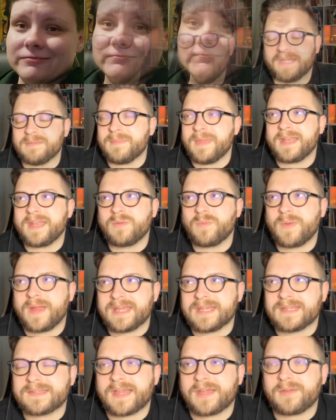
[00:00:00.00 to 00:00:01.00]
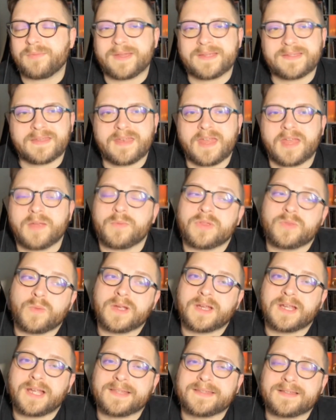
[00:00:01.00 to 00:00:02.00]
In many ways, I resonate with
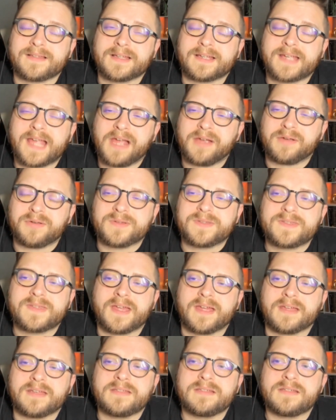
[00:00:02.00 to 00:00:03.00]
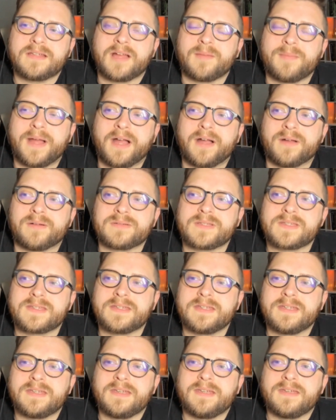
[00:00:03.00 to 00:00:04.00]
what Godzilla Kairu said about
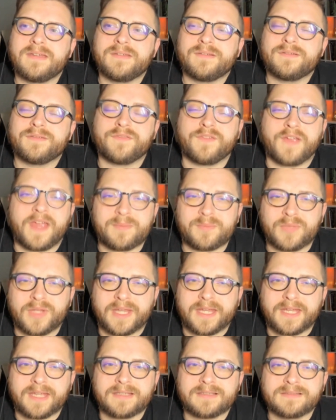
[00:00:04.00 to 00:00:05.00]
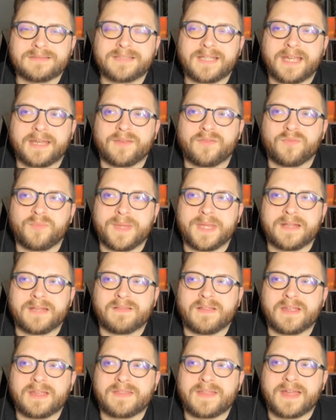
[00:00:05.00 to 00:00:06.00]
family kind of being
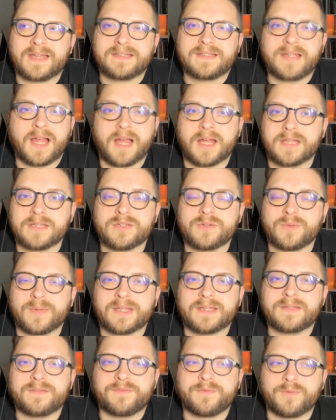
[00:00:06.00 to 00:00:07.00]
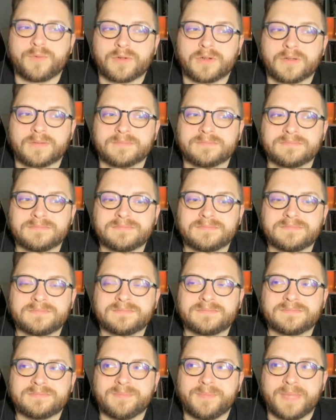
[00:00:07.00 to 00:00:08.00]
like that conduit for
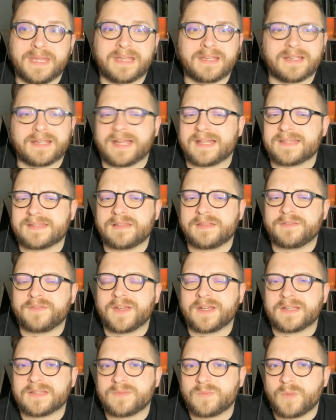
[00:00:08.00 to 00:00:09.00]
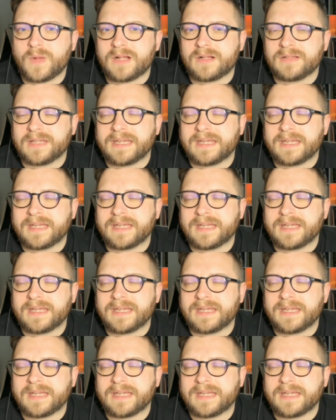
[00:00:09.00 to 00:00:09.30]
being a Godzilla fan as well.